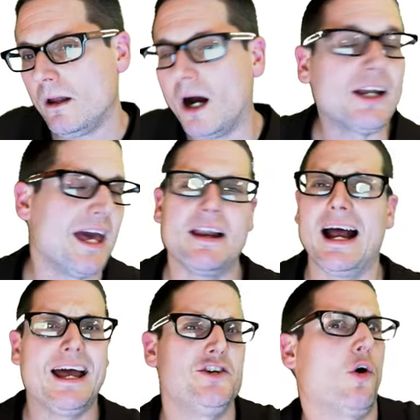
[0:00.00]
Again, I
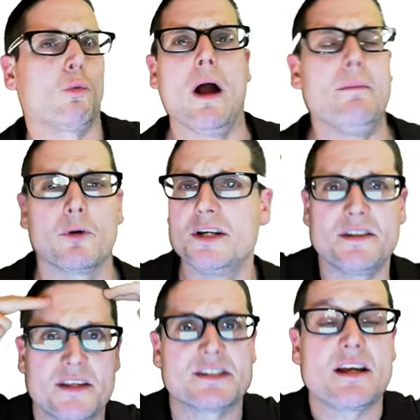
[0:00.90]
had no rhyme or reason.
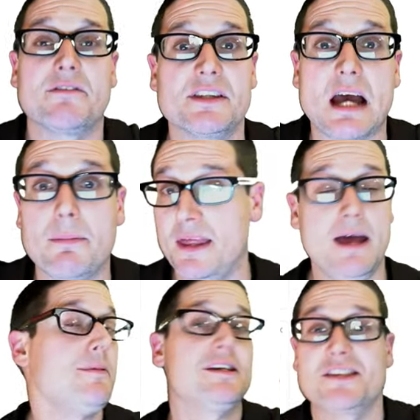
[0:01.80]
This is off the top of the head
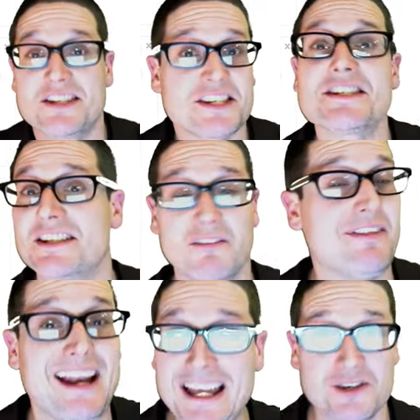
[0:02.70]
because this is stuff
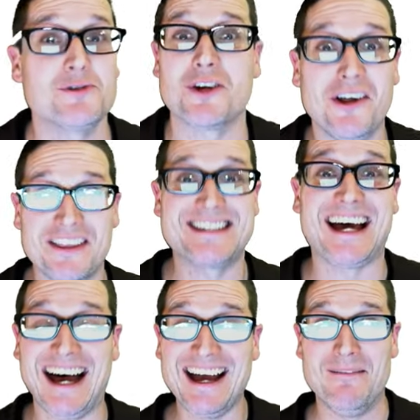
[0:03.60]
that I use all the
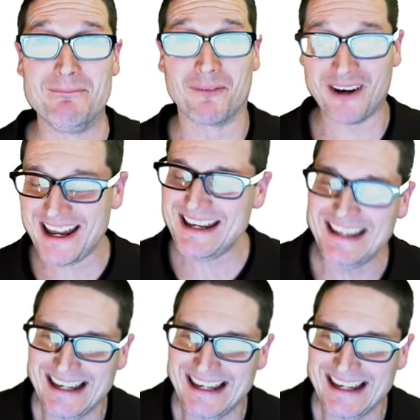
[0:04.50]
time, right?